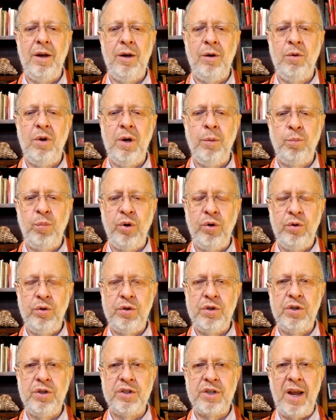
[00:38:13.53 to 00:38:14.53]
It
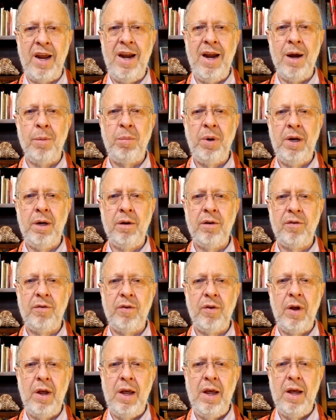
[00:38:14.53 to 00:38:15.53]
produces a happiness
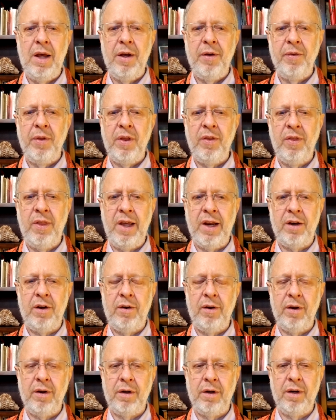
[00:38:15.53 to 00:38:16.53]
that
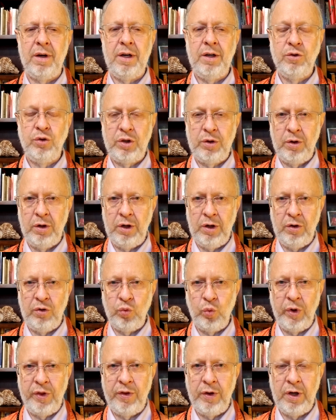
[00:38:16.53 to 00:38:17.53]
is
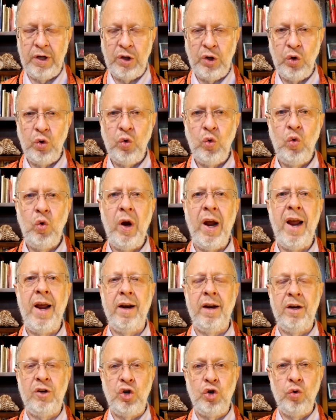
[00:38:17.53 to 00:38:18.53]
within you, and
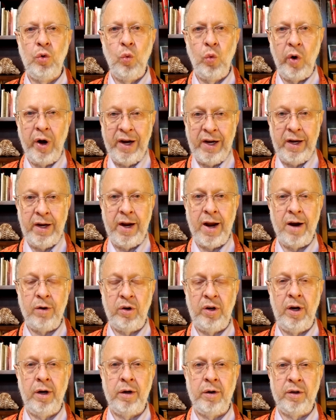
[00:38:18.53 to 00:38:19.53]
it should radiate
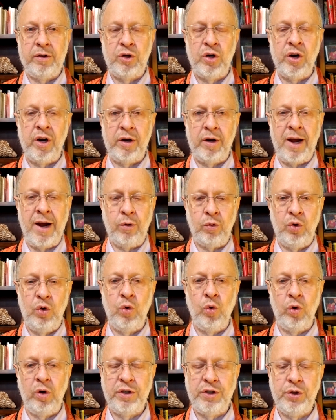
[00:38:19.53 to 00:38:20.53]
out
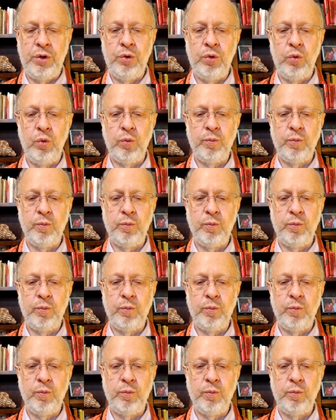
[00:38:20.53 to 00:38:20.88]
towards you